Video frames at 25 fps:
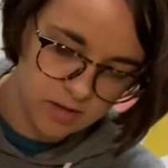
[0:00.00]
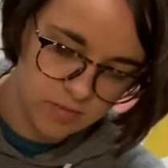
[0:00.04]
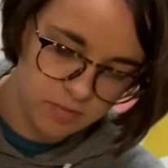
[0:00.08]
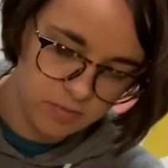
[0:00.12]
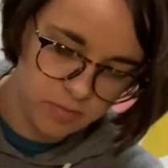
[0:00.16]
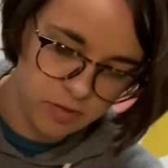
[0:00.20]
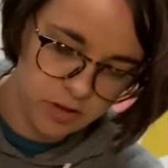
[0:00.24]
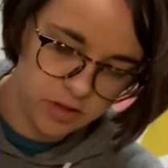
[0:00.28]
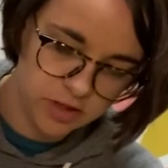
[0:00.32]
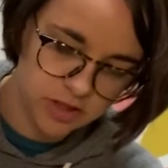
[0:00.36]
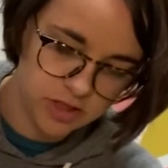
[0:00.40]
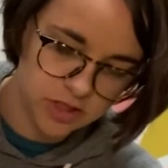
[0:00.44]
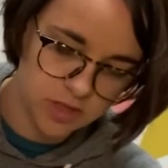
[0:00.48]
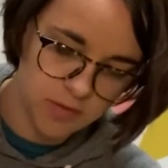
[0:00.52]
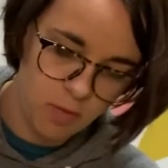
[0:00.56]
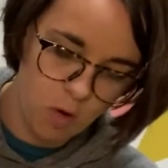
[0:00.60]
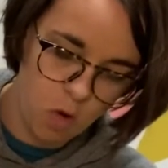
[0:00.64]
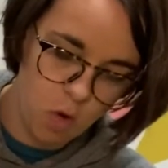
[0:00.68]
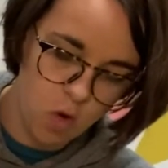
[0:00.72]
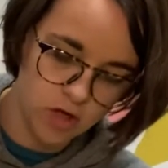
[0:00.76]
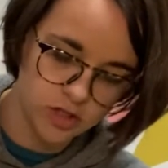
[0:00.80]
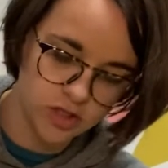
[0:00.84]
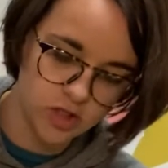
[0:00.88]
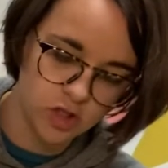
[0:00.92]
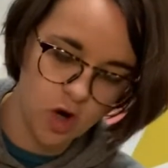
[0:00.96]
push some
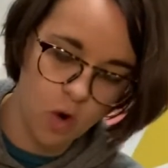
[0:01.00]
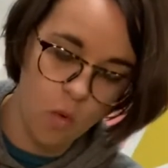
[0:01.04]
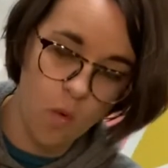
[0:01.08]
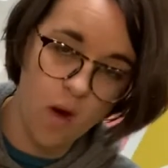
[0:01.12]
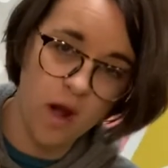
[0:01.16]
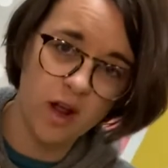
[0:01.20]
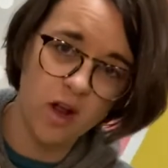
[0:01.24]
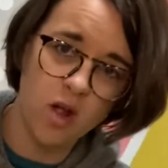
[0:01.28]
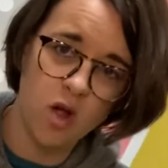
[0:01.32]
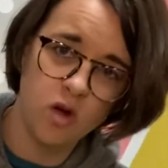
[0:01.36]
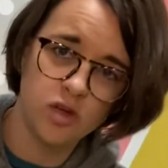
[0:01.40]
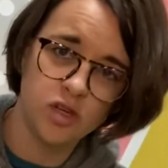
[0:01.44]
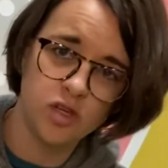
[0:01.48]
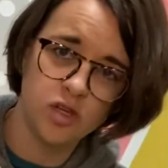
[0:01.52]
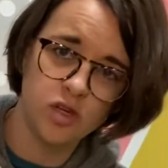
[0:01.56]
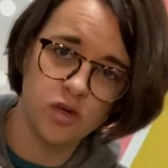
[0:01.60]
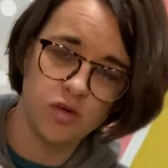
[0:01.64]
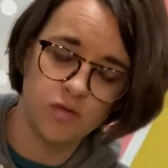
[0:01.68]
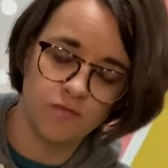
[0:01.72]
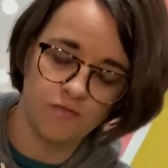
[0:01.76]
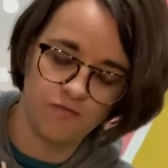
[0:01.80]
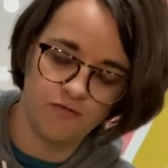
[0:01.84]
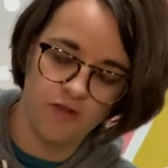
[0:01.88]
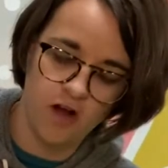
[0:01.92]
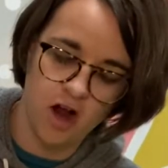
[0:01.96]
holes. You don't want to go too
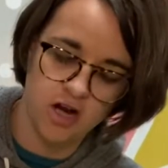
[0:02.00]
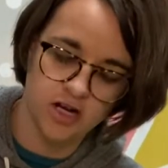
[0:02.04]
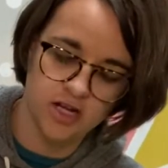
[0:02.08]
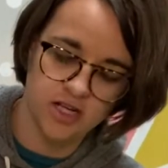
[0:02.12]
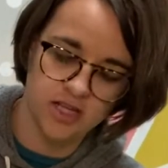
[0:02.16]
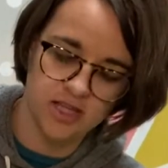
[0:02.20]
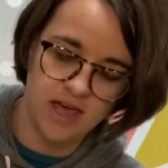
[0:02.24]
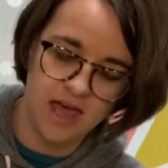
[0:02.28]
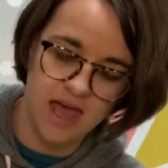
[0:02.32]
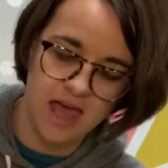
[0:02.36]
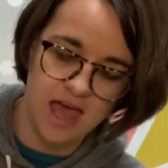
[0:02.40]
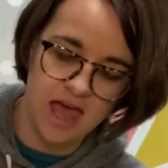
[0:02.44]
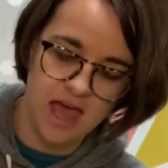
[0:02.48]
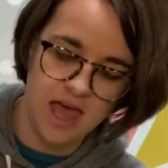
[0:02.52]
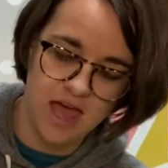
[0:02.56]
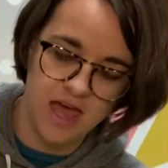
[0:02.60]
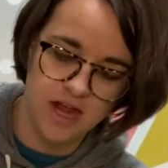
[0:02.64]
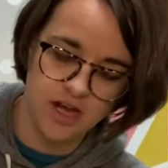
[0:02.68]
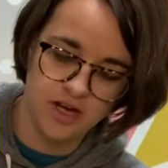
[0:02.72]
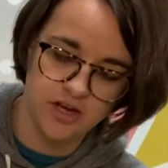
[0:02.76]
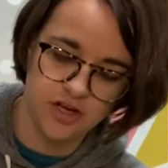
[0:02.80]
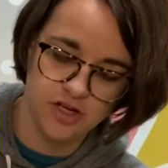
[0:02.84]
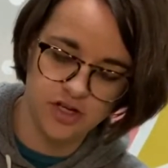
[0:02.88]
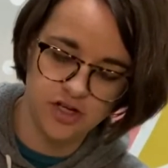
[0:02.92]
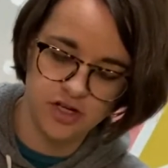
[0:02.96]
far to the
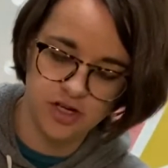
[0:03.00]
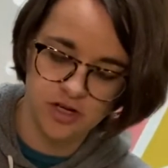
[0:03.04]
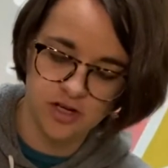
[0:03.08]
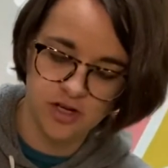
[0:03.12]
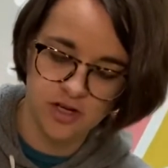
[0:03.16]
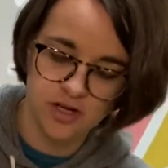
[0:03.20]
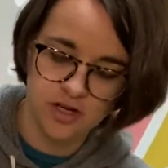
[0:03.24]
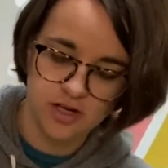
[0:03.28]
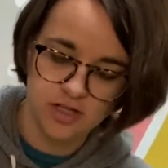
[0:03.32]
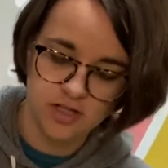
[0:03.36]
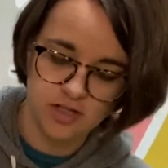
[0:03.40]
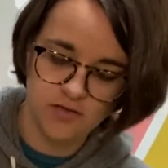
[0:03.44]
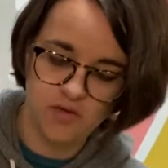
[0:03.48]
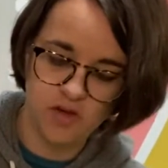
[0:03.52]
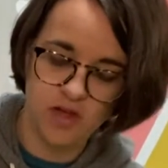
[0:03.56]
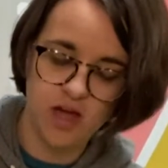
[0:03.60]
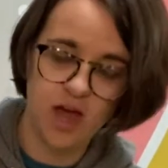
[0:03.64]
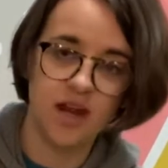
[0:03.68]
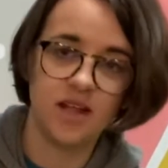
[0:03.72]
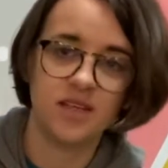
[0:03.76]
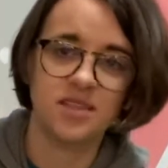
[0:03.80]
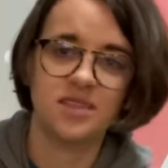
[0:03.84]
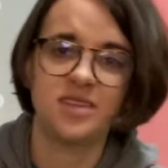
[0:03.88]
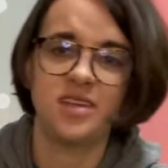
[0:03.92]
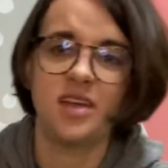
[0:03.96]
edge. So if you kind
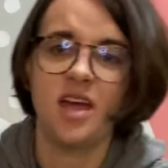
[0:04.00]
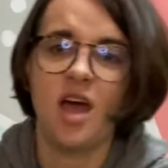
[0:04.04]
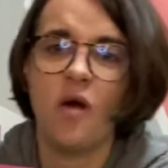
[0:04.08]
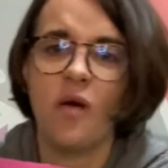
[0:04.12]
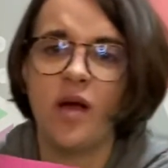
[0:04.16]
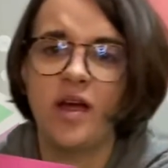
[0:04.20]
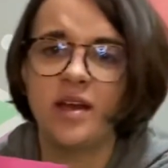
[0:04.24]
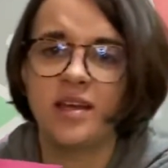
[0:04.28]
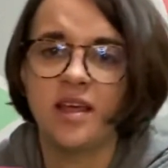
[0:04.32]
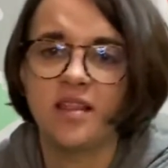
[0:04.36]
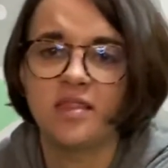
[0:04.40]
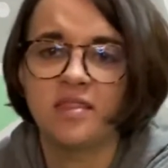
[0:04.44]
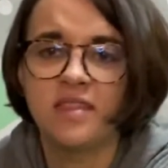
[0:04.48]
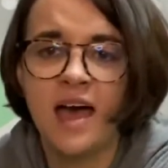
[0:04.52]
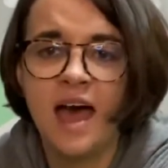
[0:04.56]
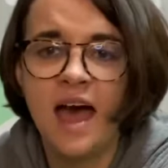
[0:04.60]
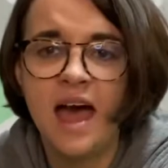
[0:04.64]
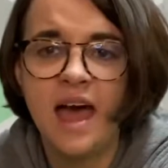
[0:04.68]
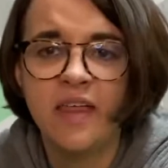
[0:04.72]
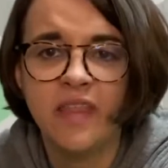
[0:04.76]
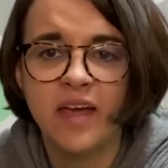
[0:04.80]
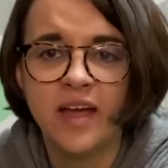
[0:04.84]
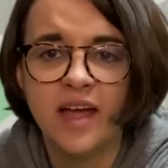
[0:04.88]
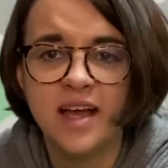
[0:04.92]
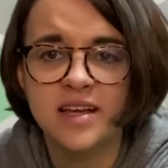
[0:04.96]
of see how I did that,
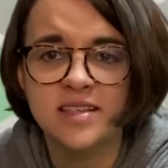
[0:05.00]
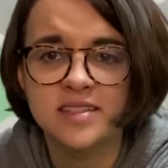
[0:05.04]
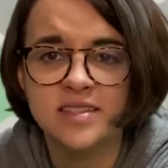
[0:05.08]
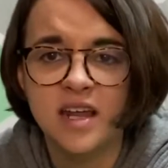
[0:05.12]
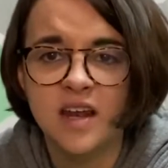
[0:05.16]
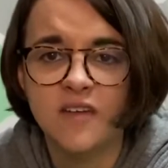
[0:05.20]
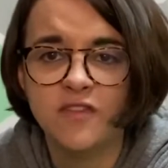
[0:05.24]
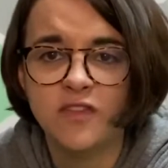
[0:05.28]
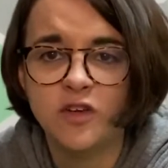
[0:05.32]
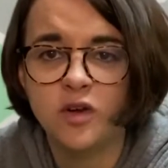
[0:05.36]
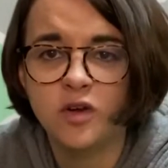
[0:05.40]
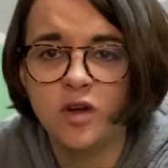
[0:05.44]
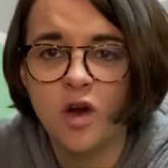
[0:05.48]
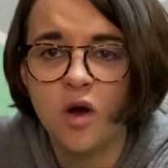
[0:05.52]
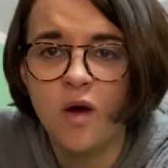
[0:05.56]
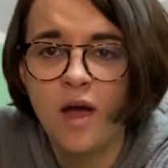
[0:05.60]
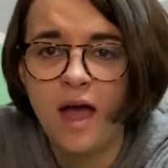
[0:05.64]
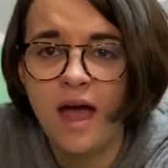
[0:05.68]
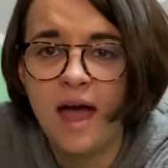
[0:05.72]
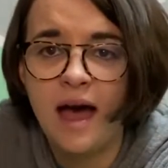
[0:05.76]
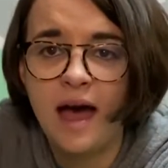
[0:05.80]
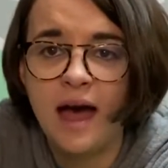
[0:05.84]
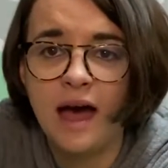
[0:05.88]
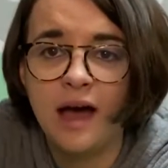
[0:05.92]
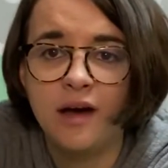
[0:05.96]
and like I said, if you don't
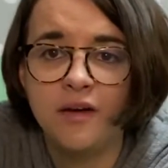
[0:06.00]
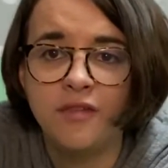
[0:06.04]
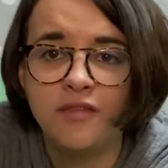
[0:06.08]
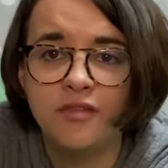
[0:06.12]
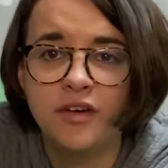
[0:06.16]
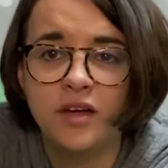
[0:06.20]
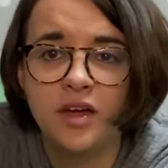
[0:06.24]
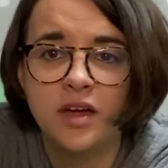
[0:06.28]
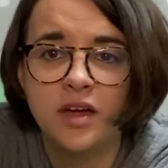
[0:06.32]
have